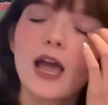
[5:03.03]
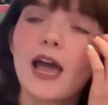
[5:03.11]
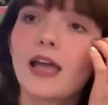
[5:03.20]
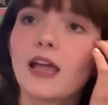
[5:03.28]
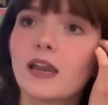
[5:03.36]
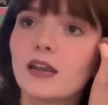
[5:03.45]

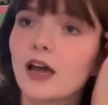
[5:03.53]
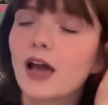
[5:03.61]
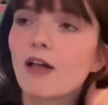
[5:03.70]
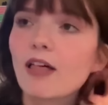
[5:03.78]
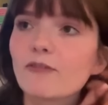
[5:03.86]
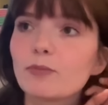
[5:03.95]
And
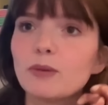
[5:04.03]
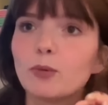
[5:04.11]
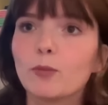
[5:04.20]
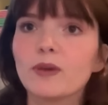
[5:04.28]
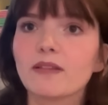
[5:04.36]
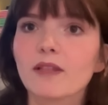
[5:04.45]
I'll have
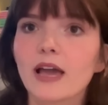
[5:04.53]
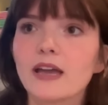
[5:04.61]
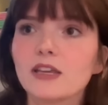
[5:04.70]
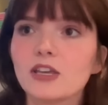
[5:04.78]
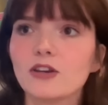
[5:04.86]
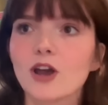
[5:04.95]
people be
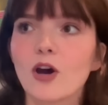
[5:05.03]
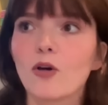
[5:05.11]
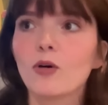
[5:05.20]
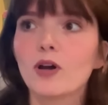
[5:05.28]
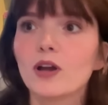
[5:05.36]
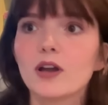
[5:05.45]
like, you
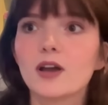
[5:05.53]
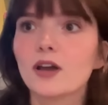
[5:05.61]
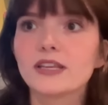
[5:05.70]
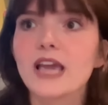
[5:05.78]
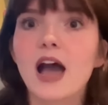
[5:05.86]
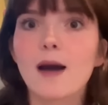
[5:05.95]
know,
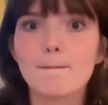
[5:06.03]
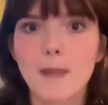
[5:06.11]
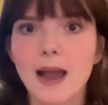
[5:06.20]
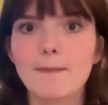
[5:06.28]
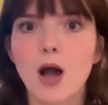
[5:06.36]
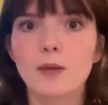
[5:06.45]
yeah,
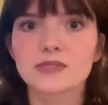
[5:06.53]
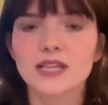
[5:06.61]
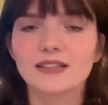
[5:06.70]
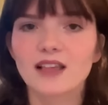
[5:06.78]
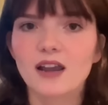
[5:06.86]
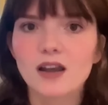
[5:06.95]
my mom's
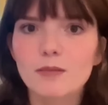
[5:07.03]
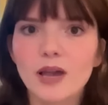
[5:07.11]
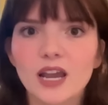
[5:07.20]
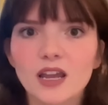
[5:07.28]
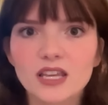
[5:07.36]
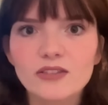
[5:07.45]
like that. And I'm
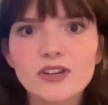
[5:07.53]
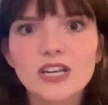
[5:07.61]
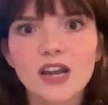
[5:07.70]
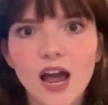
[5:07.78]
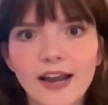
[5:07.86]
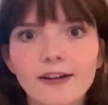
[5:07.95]
like, even
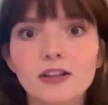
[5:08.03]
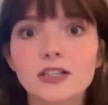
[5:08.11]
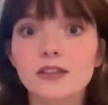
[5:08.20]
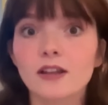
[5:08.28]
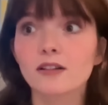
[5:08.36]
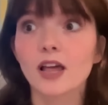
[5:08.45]
in Ireland?
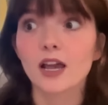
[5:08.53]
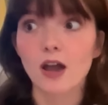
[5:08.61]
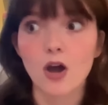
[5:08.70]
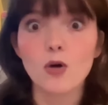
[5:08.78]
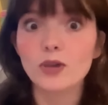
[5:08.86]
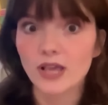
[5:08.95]
And they're like,
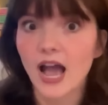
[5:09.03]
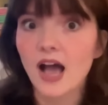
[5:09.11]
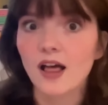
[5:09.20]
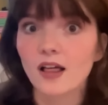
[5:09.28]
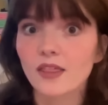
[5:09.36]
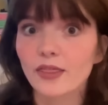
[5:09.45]
oh,
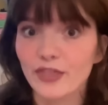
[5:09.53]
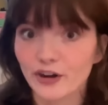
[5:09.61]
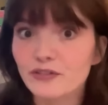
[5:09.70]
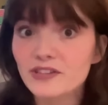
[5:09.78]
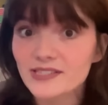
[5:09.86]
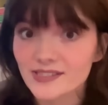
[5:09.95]
yeah,
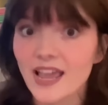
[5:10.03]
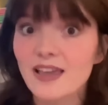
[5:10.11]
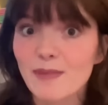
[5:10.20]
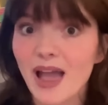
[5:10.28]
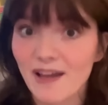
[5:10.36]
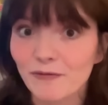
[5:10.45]
they're the
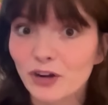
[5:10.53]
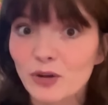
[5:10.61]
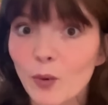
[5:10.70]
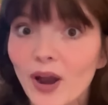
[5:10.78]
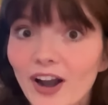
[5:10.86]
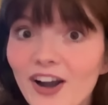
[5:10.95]
same
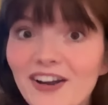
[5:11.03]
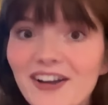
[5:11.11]
everywhere.